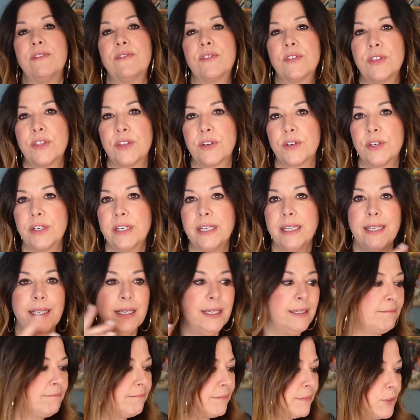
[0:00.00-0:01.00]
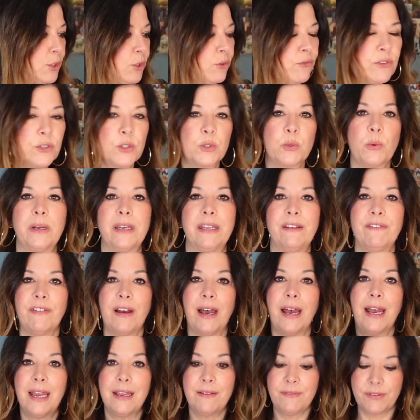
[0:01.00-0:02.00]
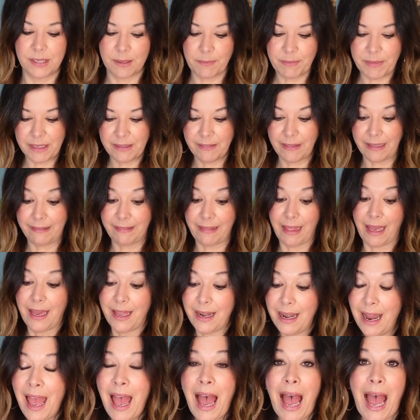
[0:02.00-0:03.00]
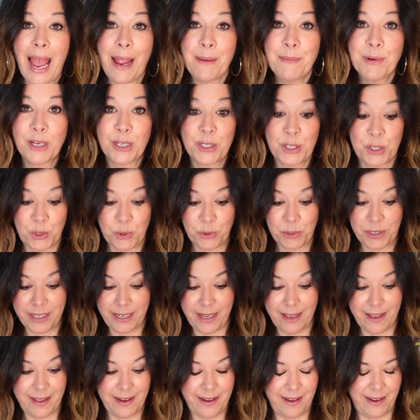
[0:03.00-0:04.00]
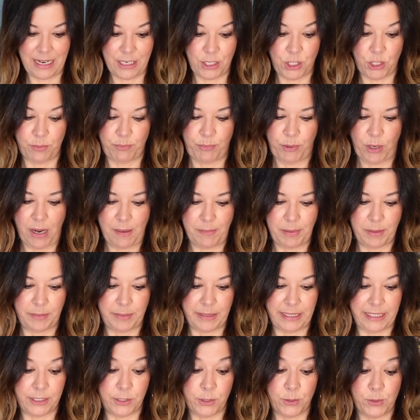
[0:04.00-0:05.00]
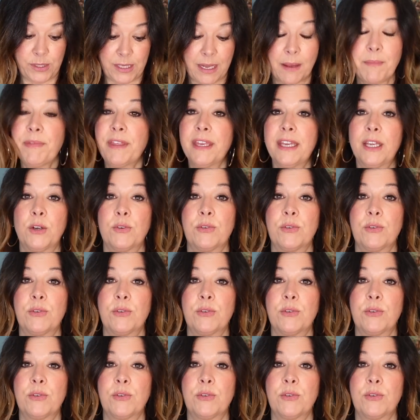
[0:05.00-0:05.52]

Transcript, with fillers: for 30, two for 25, something like that. I'm not sure yet. I should probably do something